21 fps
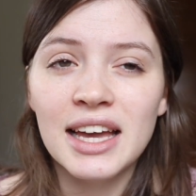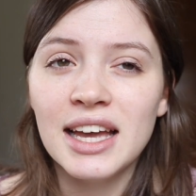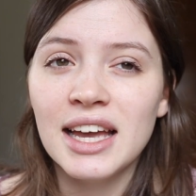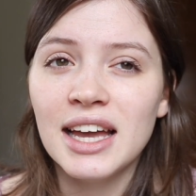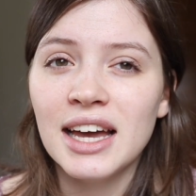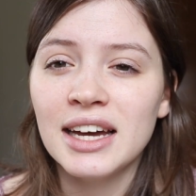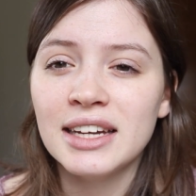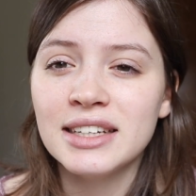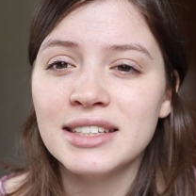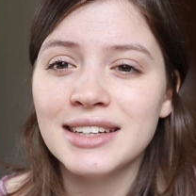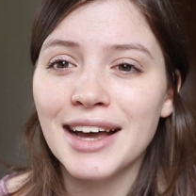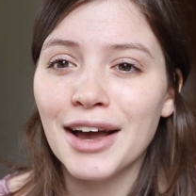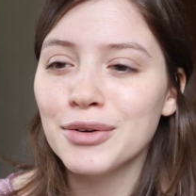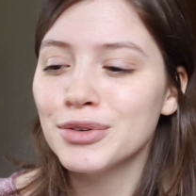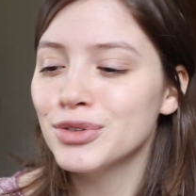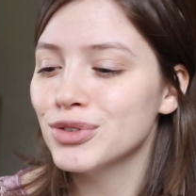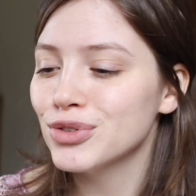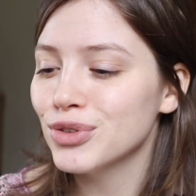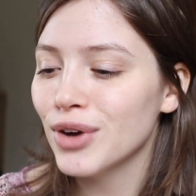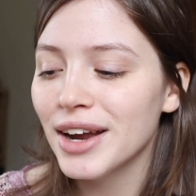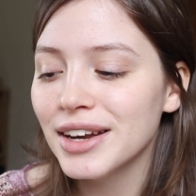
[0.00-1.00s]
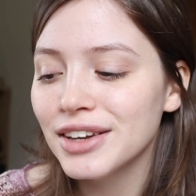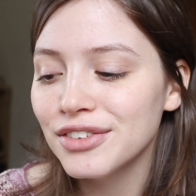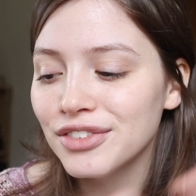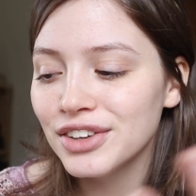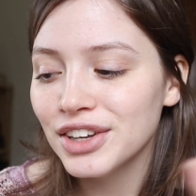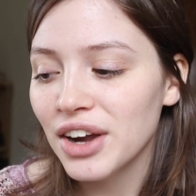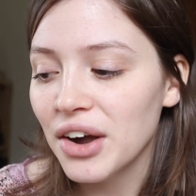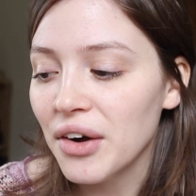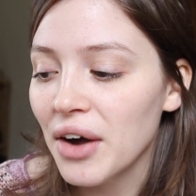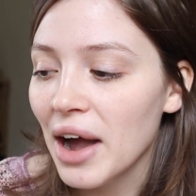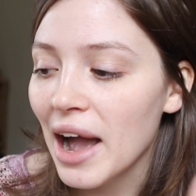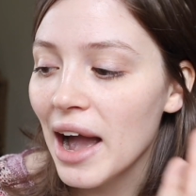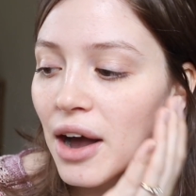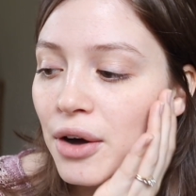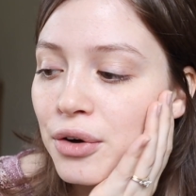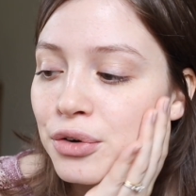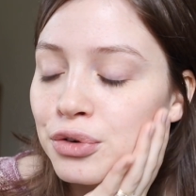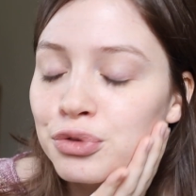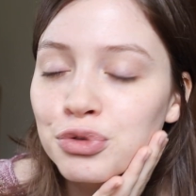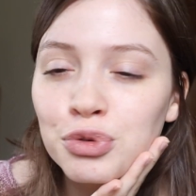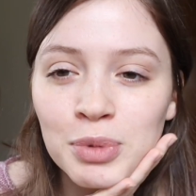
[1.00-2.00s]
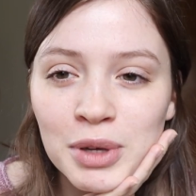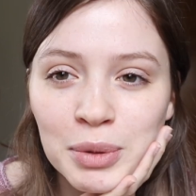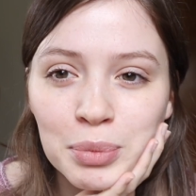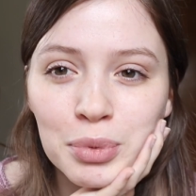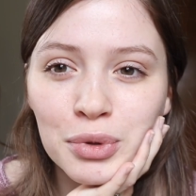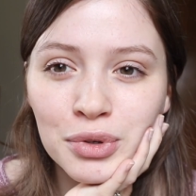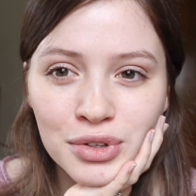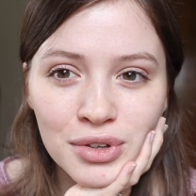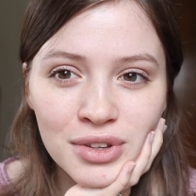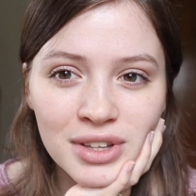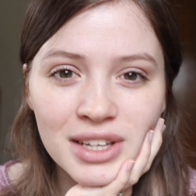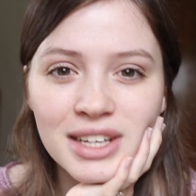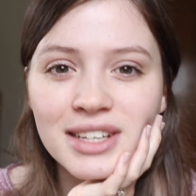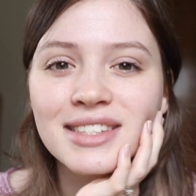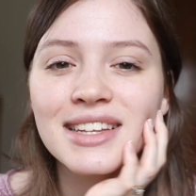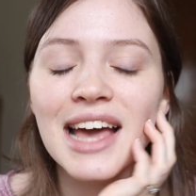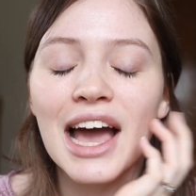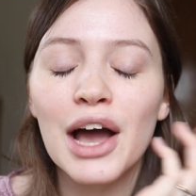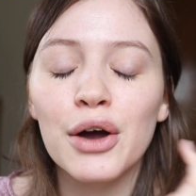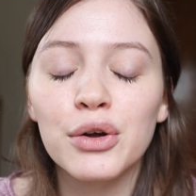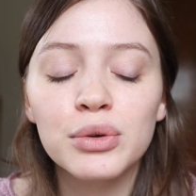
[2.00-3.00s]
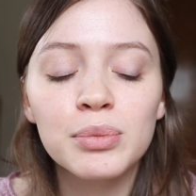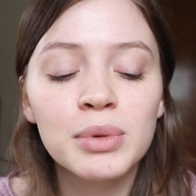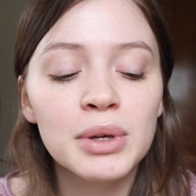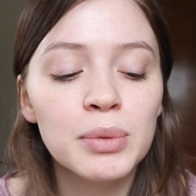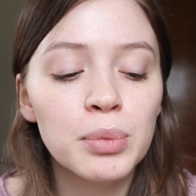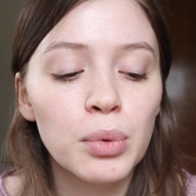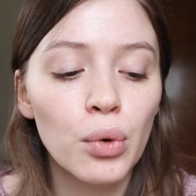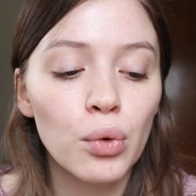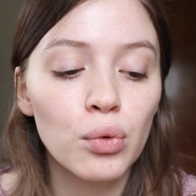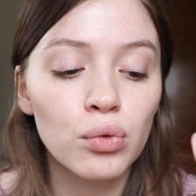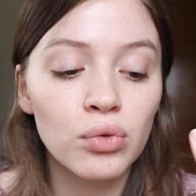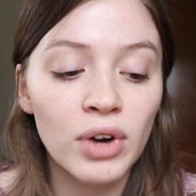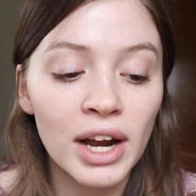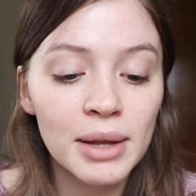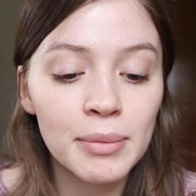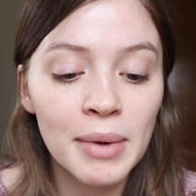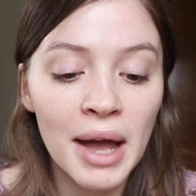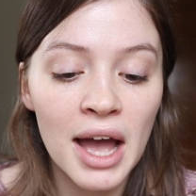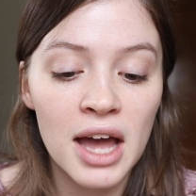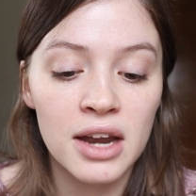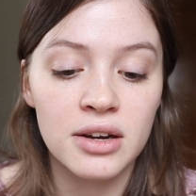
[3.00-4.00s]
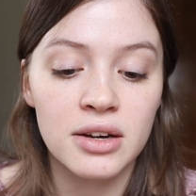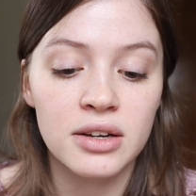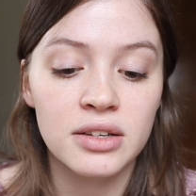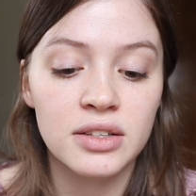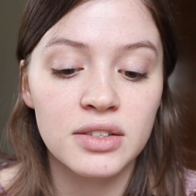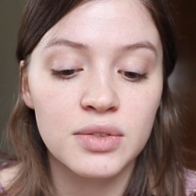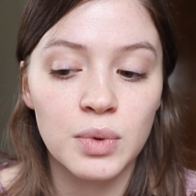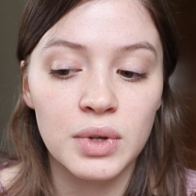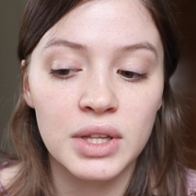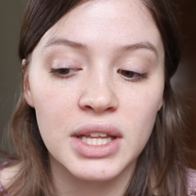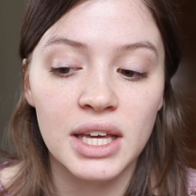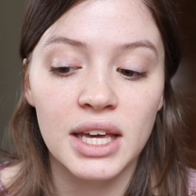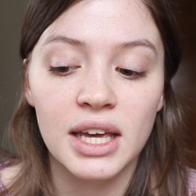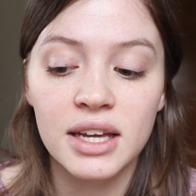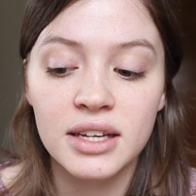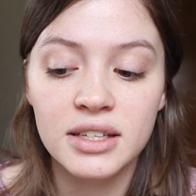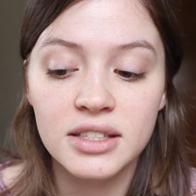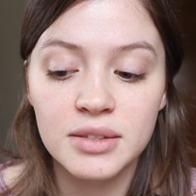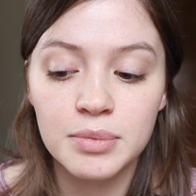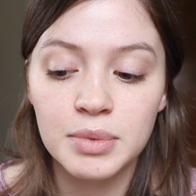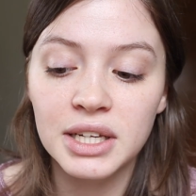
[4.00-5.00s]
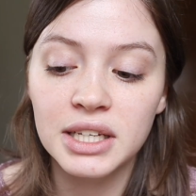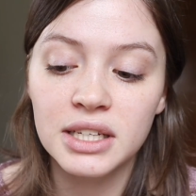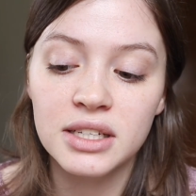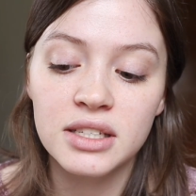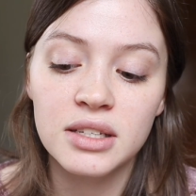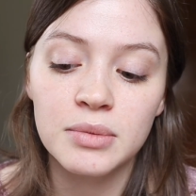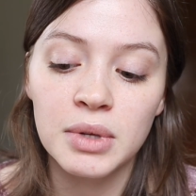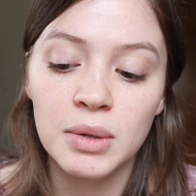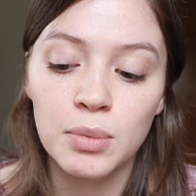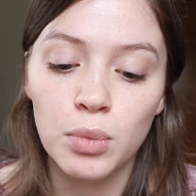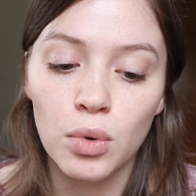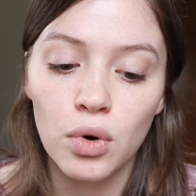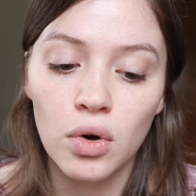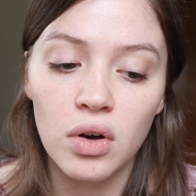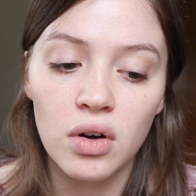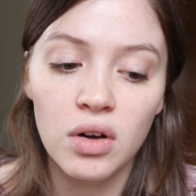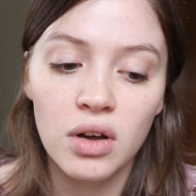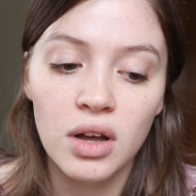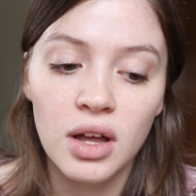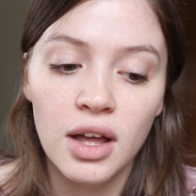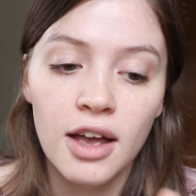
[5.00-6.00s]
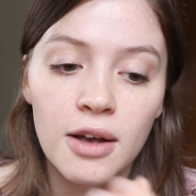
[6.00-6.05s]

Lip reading: And I was trying to figure out, how do people do this? How do people write patterns where they explain it to people?